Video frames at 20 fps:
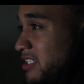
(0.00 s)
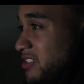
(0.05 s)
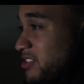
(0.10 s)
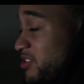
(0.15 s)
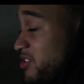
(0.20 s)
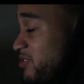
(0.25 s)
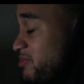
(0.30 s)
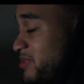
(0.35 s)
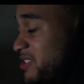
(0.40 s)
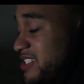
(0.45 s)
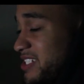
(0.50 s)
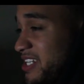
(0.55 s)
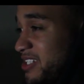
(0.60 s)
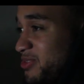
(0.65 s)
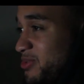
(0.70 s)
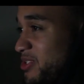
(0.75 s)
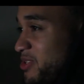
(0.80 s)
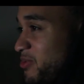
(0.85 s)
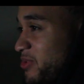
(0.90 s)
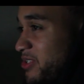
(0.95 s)
There's gonna be
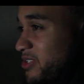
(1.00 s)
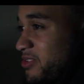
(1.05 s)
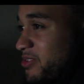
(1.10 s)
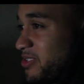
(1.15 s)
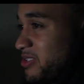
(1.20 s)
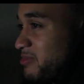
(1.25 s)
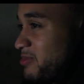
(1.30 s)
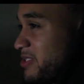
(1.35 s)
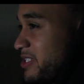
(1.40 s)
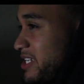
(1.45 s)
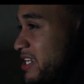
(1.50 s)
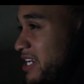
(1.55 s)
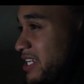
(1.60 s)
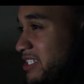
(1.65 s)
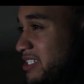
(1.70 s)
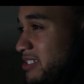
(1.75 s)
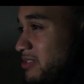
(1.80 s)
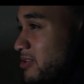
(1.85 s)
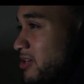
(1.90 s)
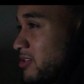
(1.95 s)
times where you want to quit, but you gotta
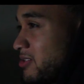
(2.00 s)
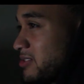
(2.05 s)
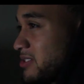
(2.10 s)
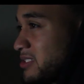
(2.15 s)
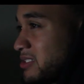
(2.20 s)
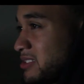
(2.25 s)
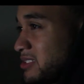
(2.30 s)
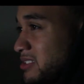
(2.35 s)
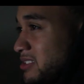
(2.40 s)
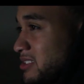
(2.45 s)
keep going.